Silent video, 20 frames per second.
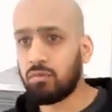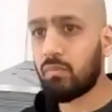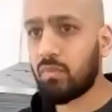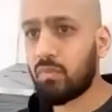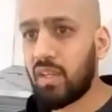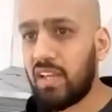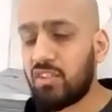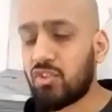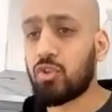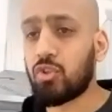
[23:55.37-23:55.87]

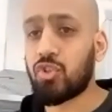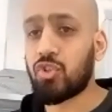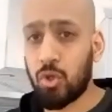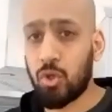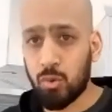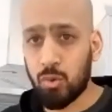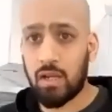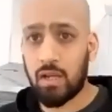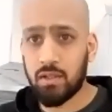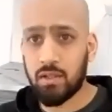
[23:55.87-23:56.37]
he's got 2
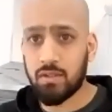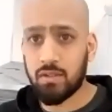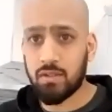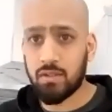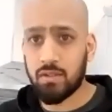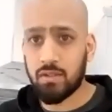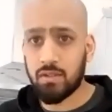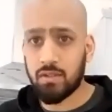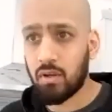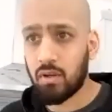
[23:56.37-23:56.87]
colours,
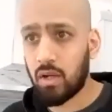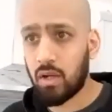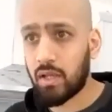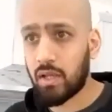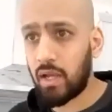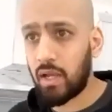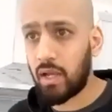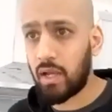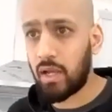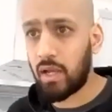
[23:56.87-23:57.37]

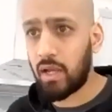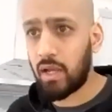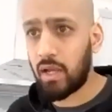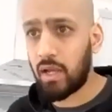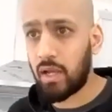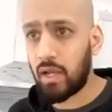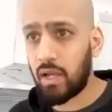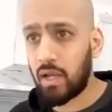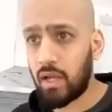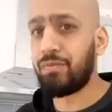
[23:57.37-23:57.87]
okay, and a
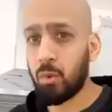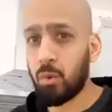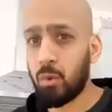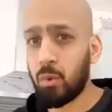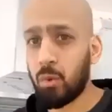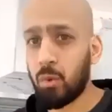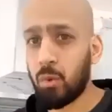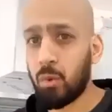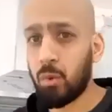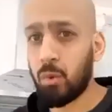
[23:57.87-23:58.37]
few other
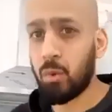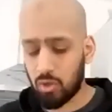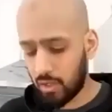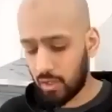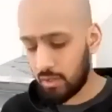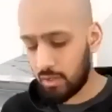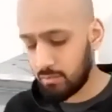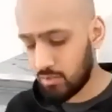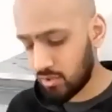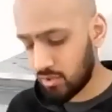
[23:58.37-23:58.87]
household
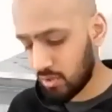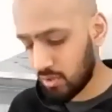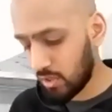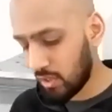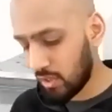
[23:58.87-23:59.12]
items.